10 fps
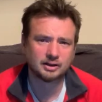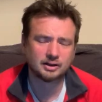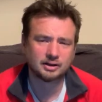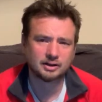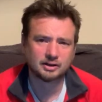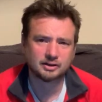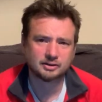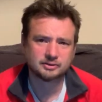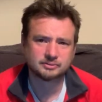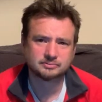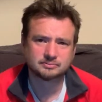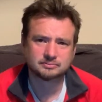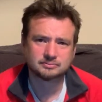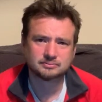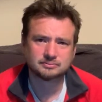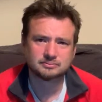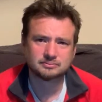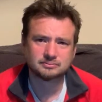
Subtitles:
(silence)